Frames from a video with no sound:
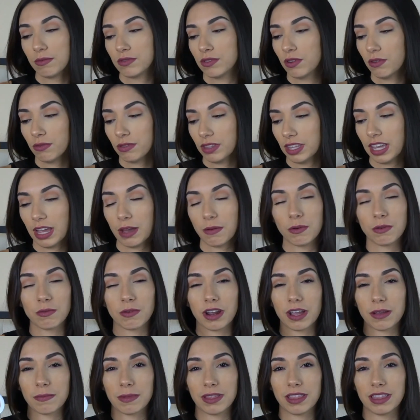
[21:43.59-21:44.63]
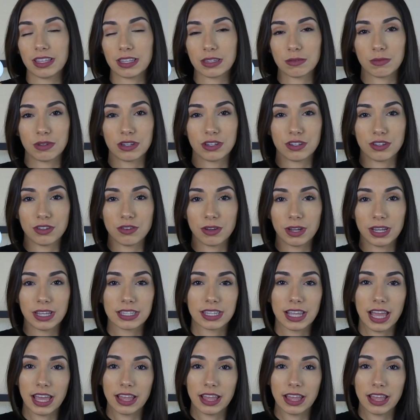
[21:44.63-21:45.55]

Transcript: don't think I would recommend this one to you guys